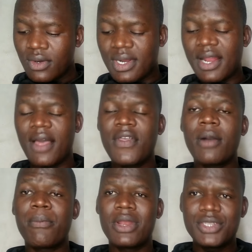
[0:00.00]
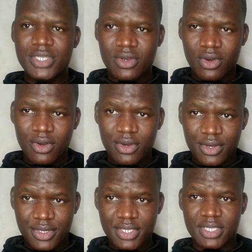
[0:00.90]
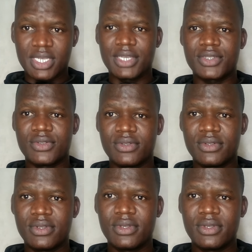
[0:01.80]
on another political discussion.